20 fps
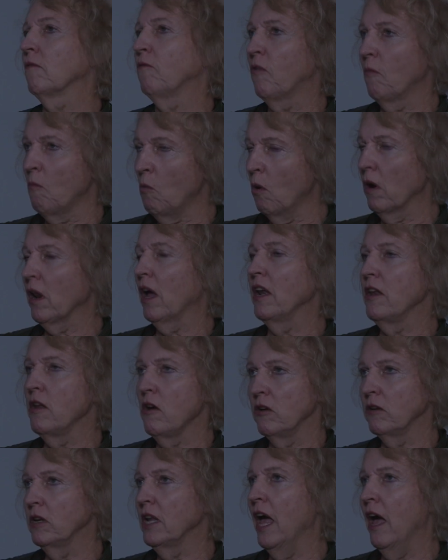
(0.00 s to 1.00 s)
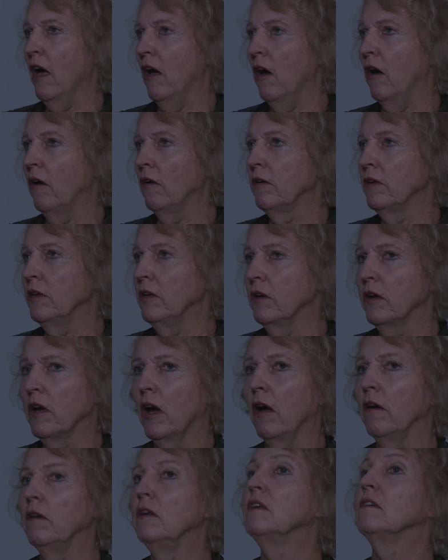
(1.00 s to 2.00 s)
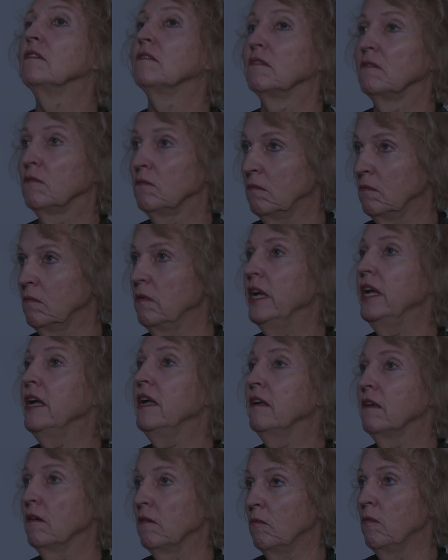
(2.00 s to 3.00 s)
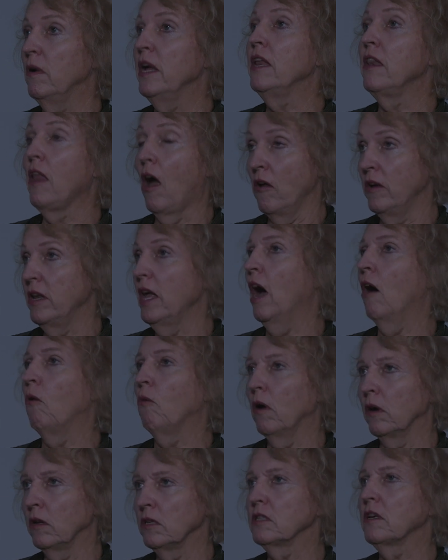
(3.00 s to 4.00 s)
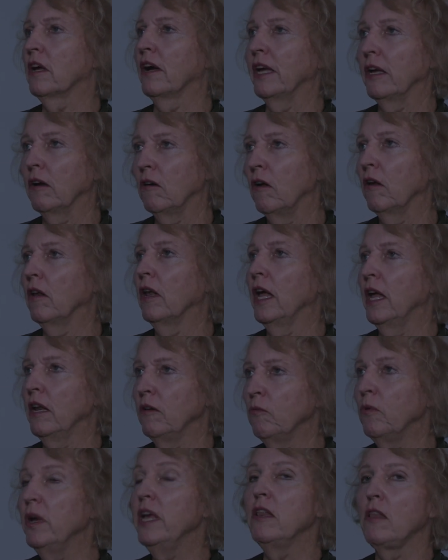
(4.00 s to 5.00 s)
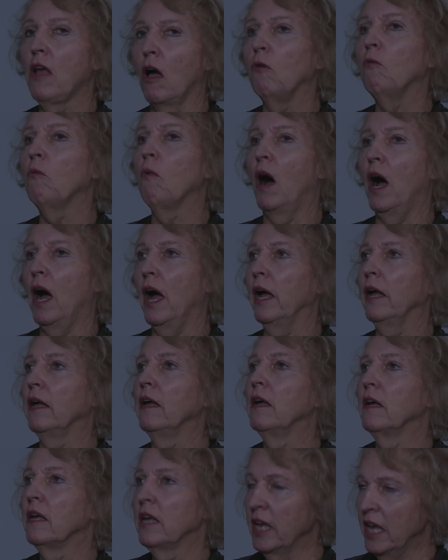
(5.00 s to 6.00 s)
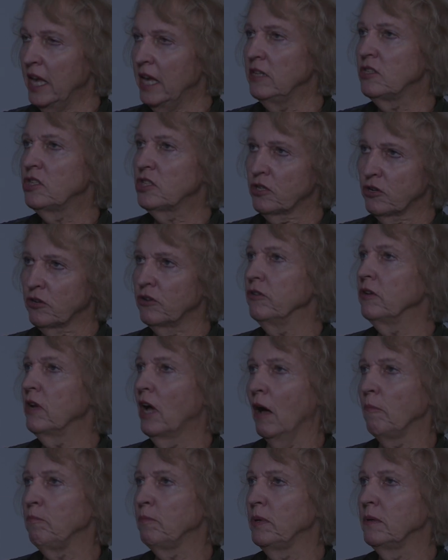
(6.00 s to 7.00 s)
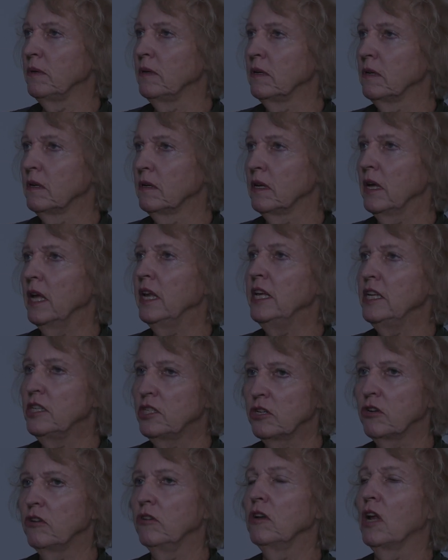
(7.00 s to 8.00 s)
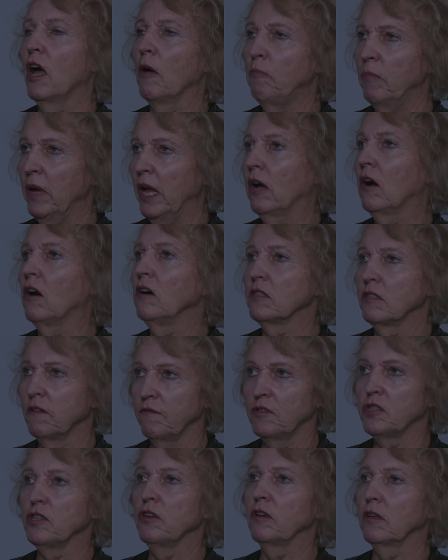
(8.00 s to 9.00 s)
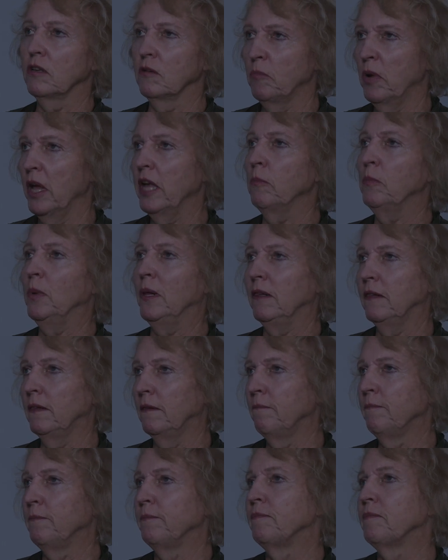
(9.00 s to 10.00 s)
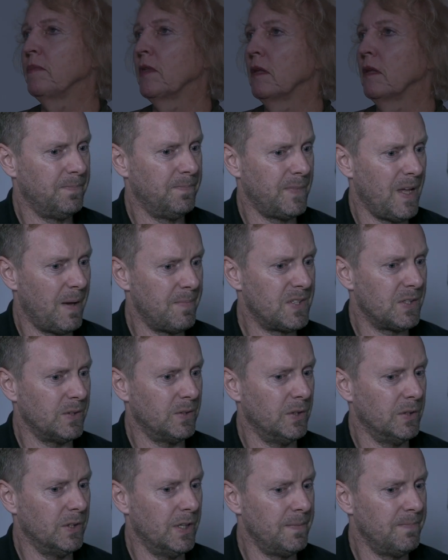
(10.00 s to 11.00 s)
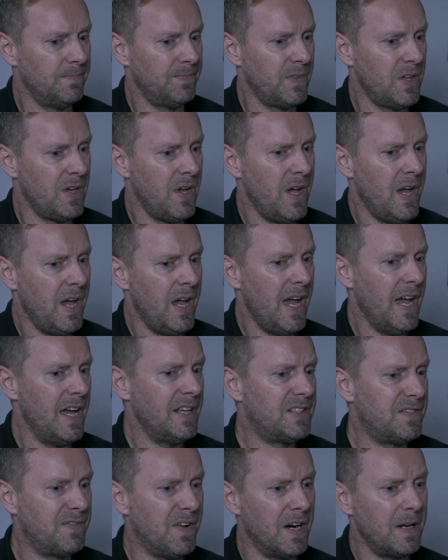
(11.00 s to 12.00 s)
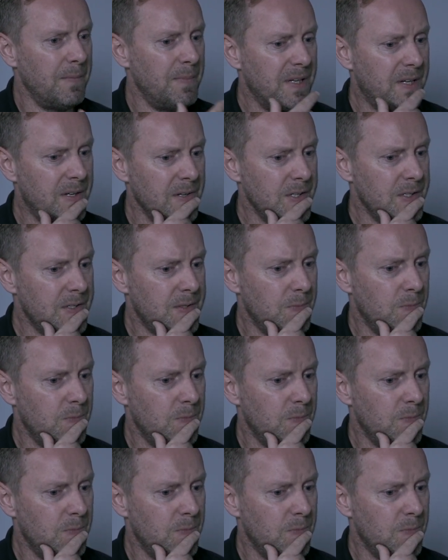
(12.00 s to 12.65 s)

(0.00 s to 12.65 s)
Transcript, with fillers: mm. from what i know now mm. you go we we know Very now irregular. what is going on and we know why mm. mm. he's screwed up mm, and he mm. screwed up because of certain people yep absolutely it's funny because